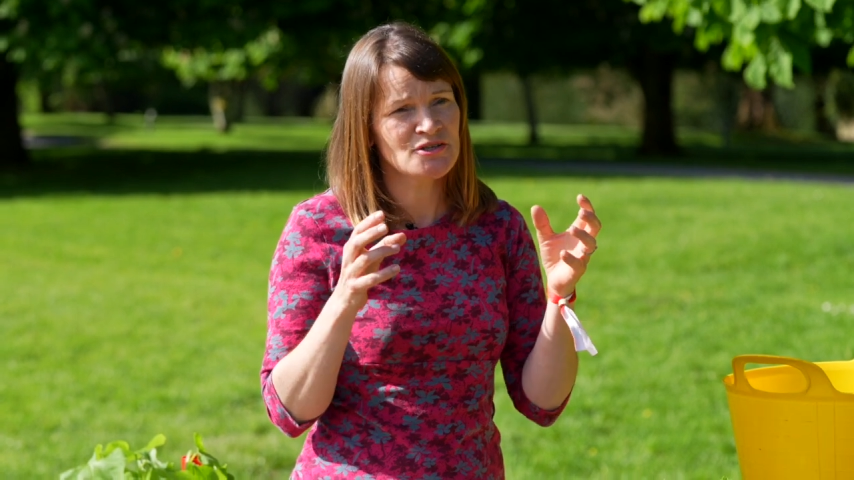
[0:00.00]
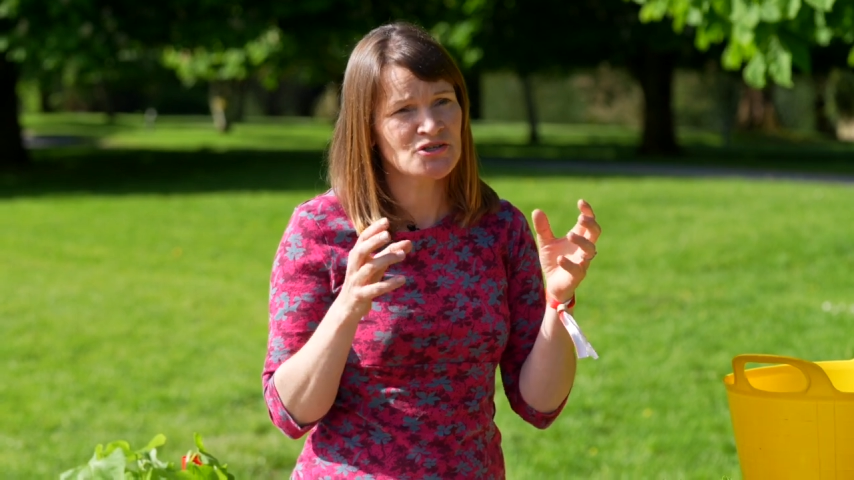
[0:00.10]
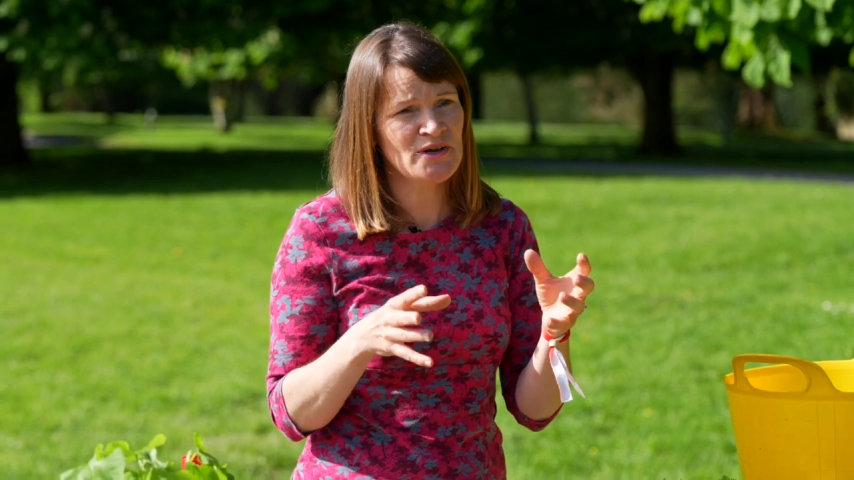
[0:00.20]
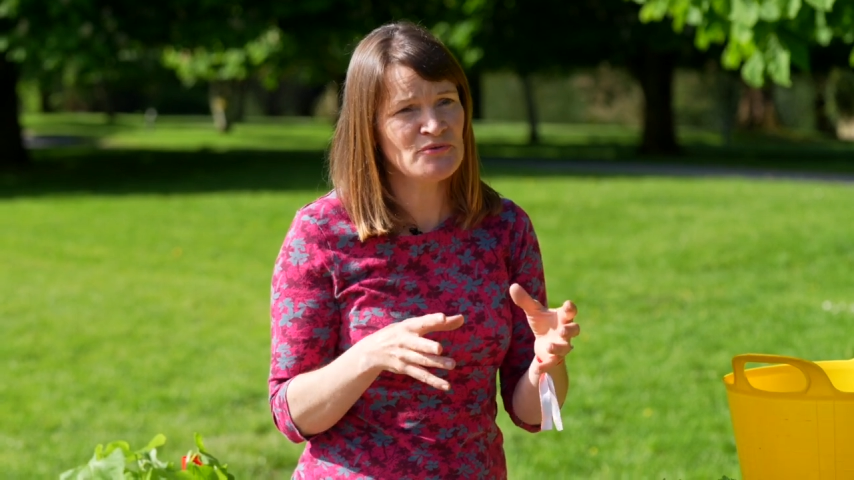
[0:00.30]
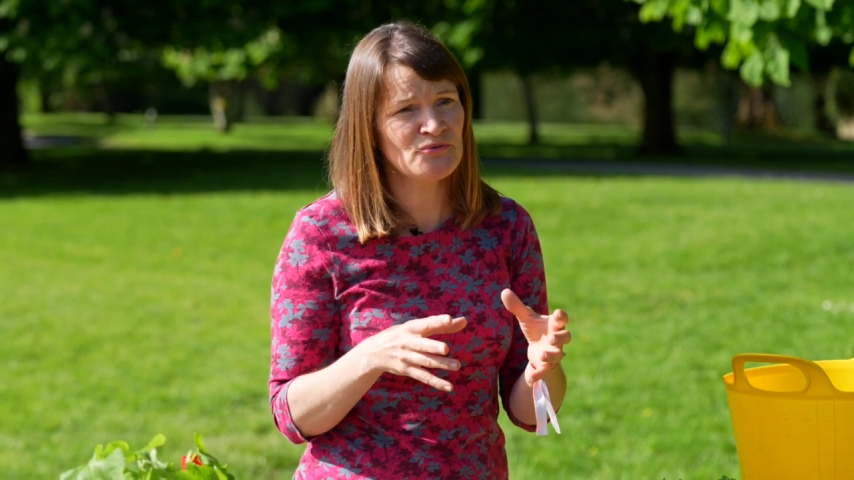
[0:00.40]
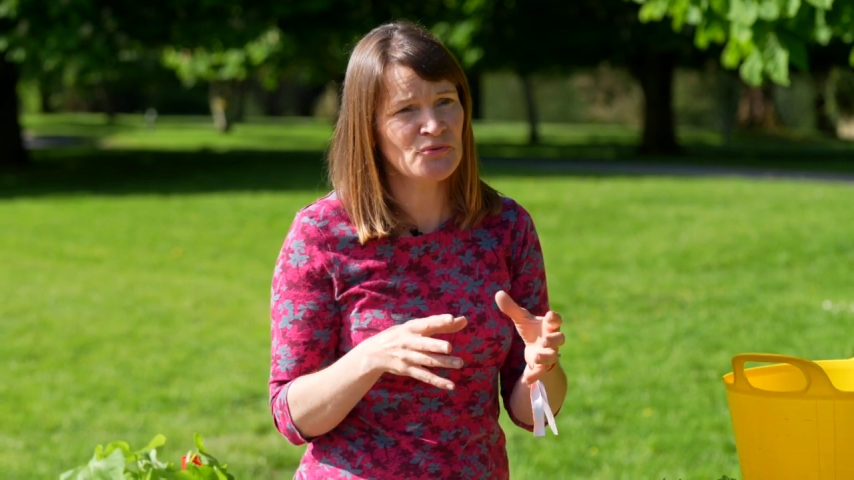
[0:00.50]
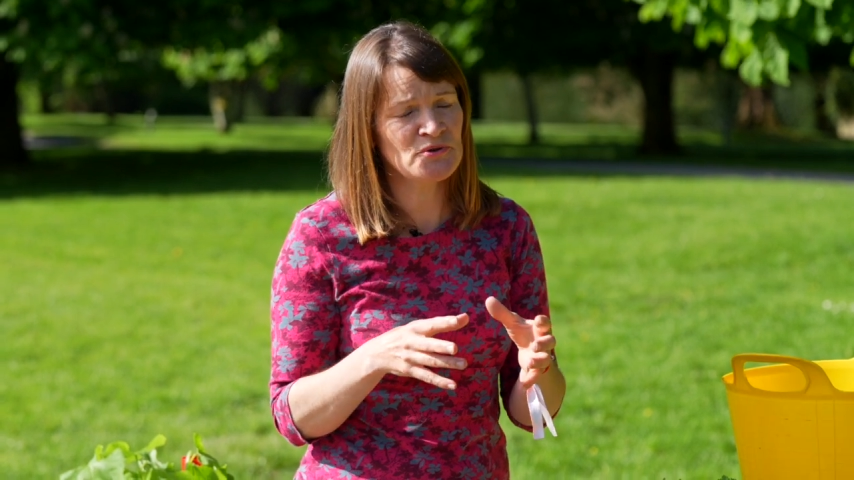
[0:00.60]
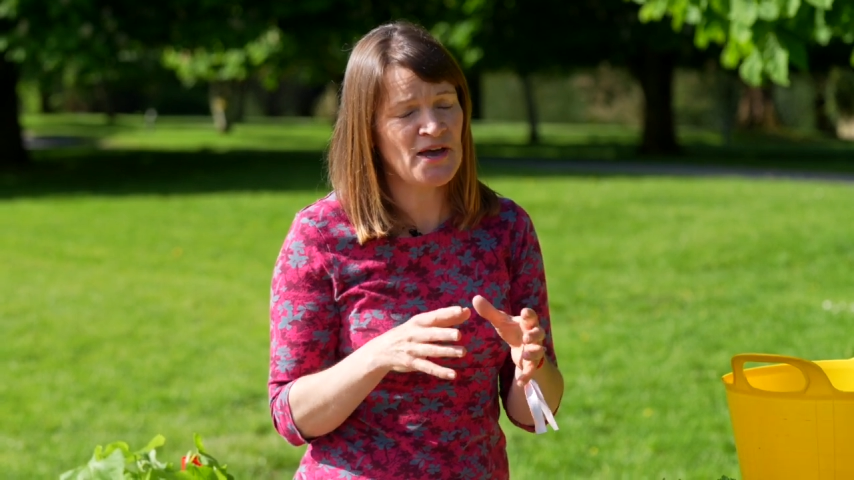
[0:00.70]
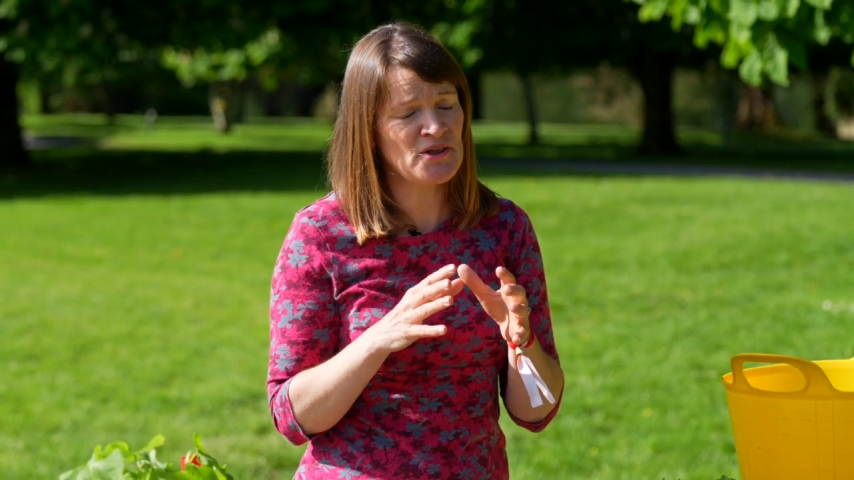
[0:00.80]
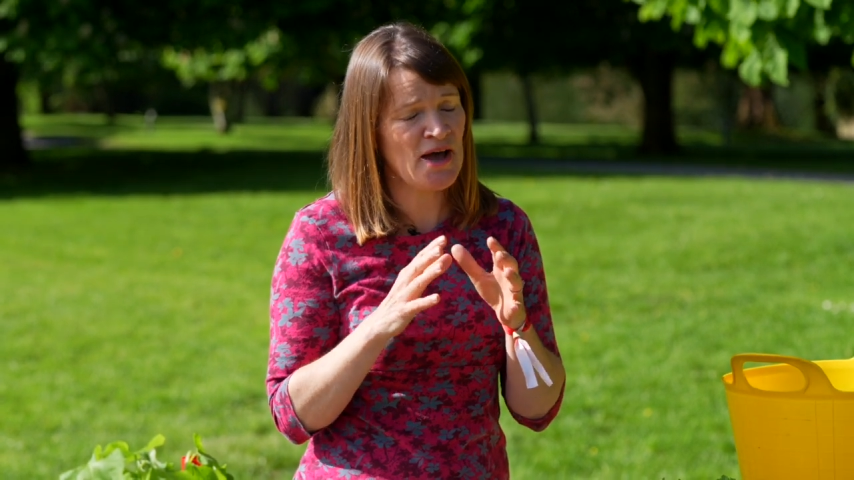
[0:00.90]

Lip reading: straightforward, and